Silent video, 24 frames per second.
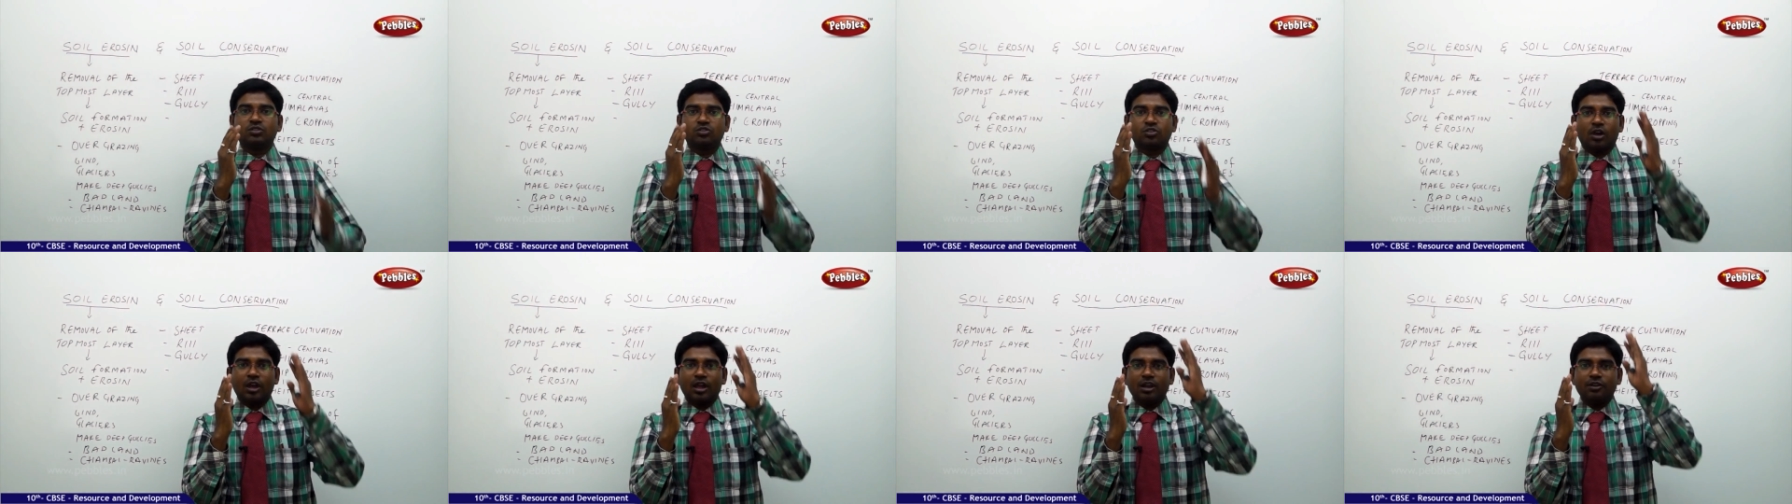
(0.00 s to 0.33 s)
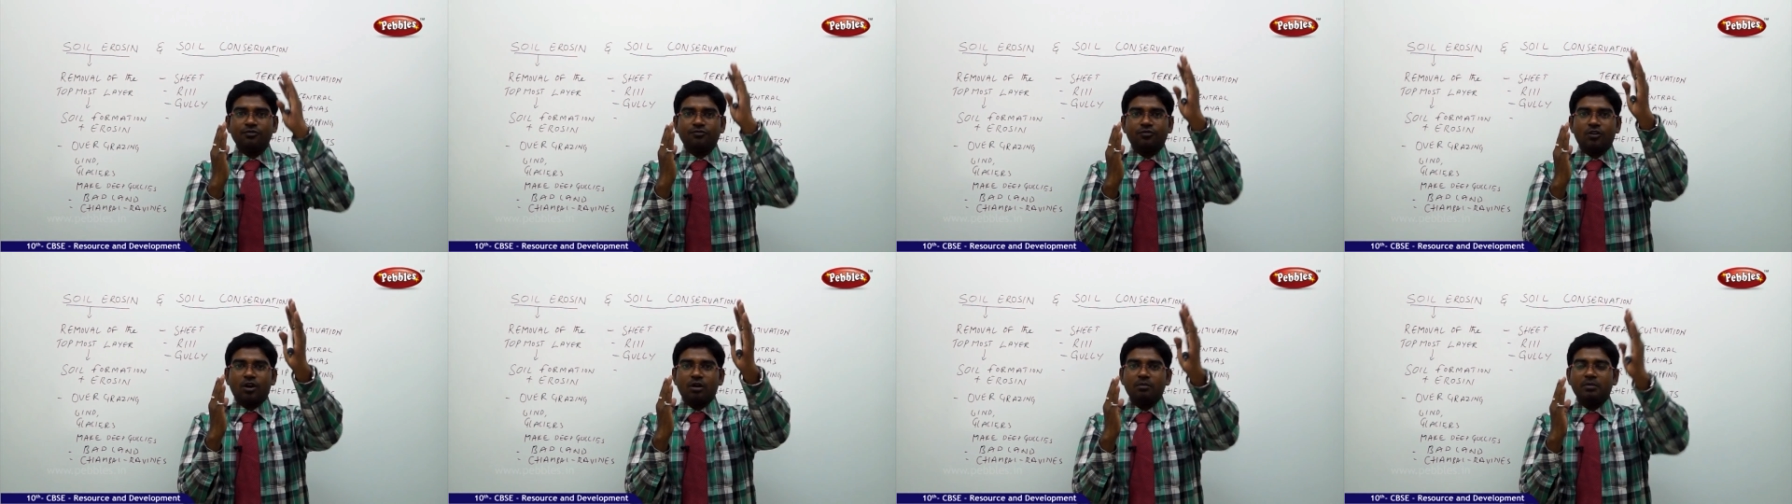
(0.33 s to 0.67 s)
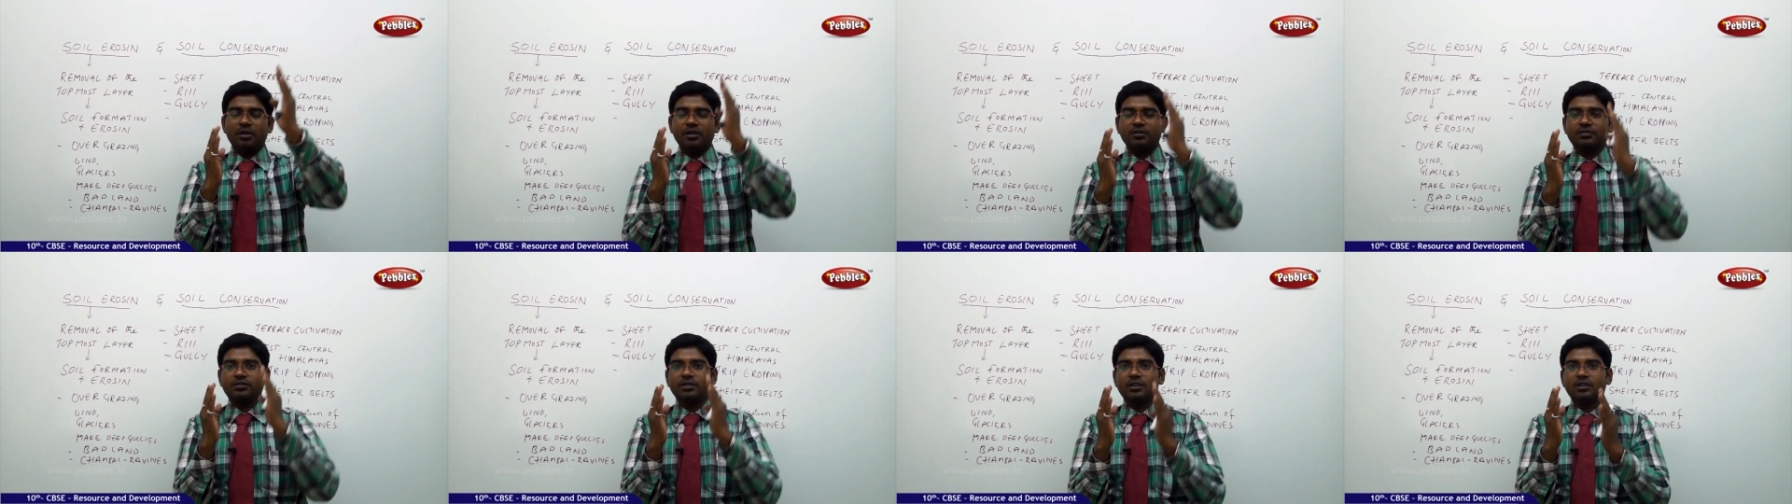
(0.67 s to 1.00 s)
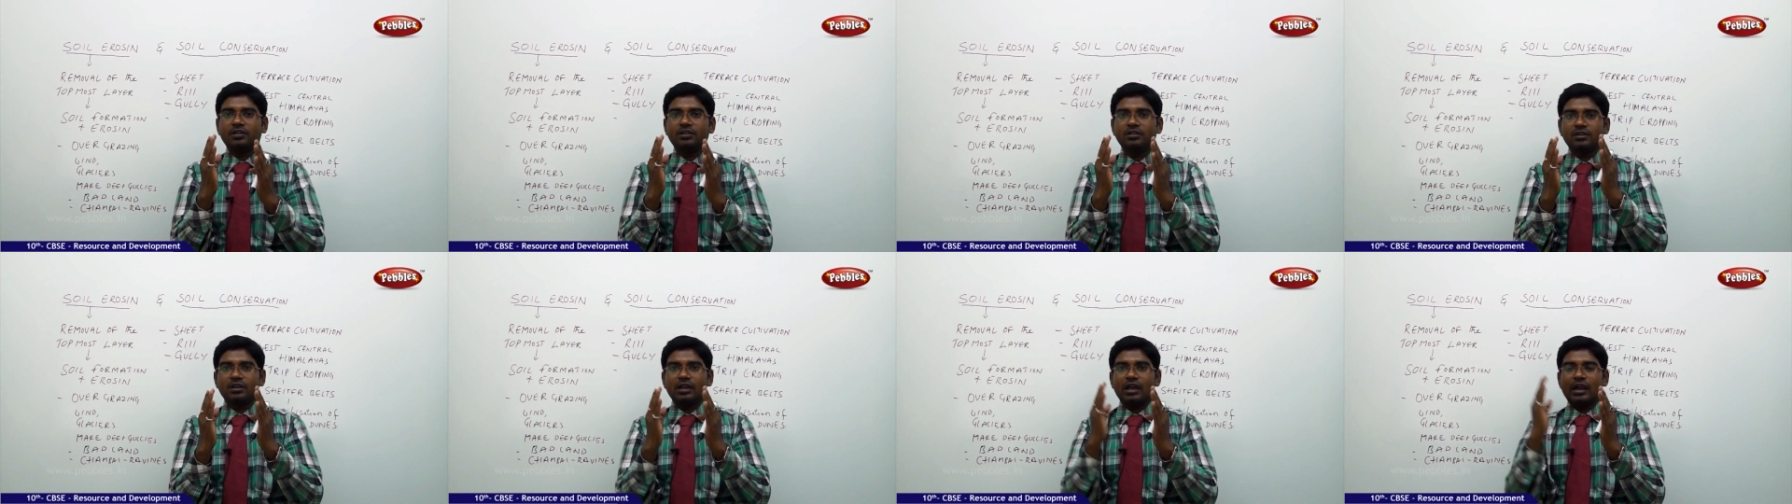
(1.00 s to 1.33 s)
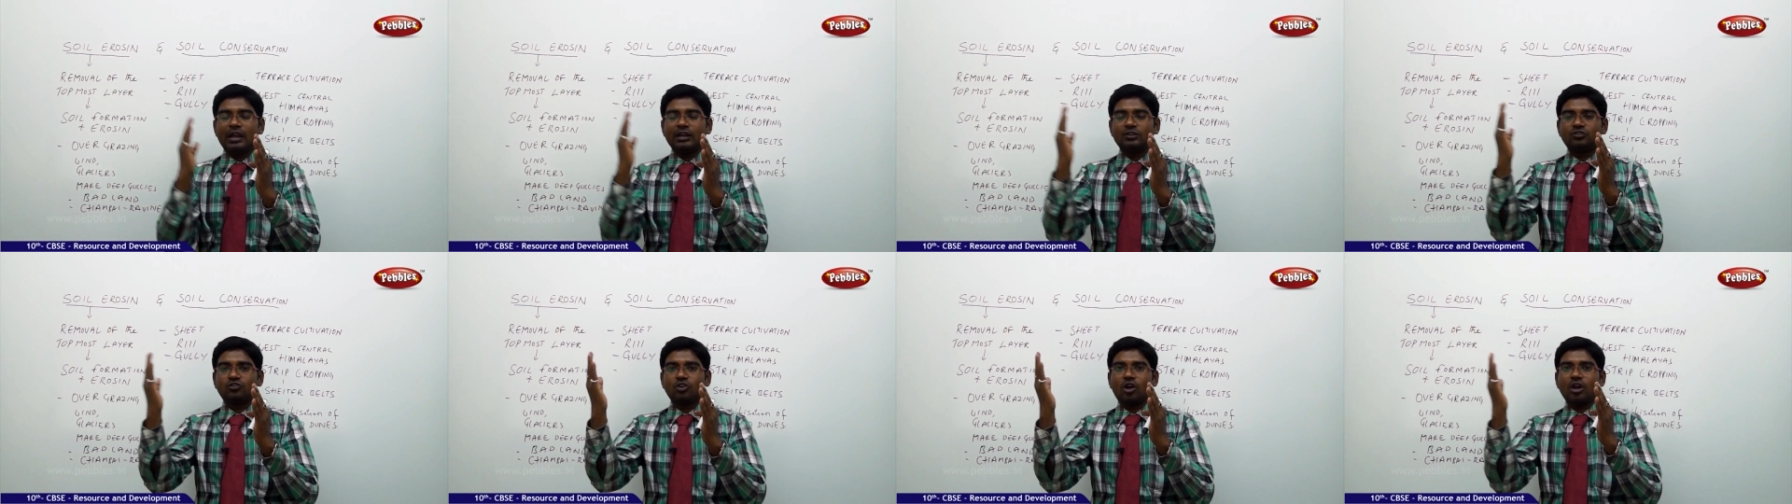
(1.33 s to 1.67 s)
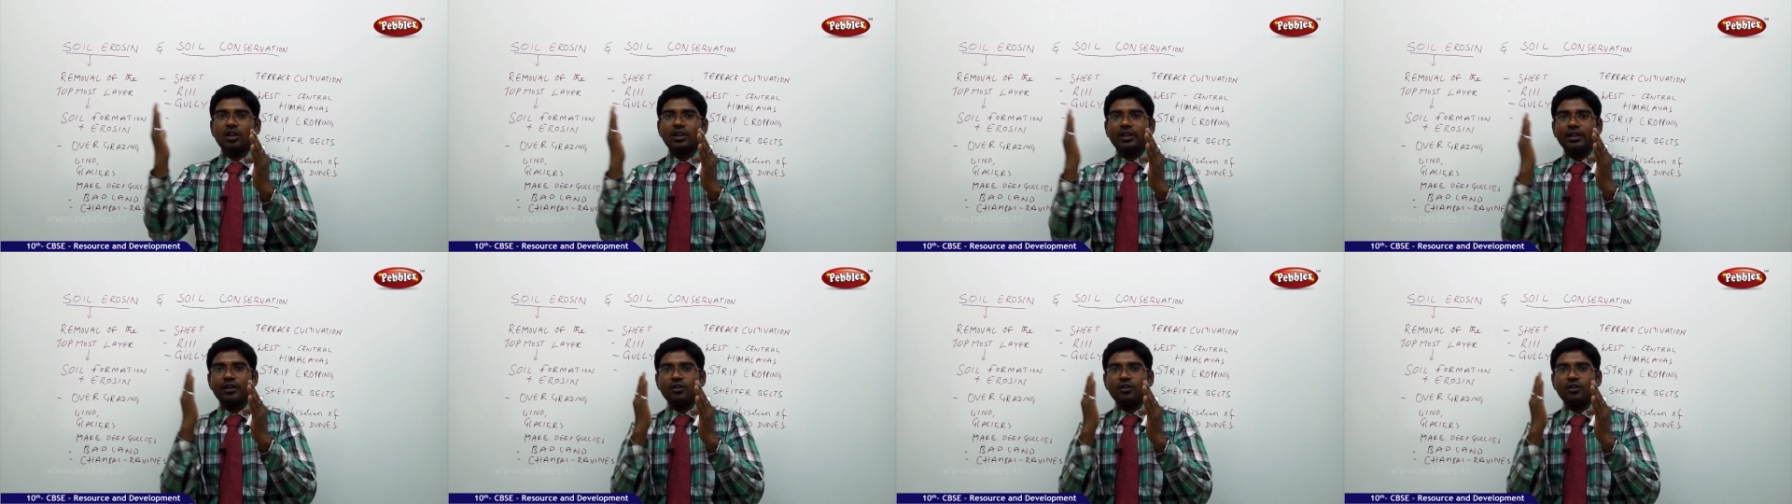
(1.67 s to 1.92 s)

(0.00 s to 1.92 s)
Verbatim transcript: Soil formation and soil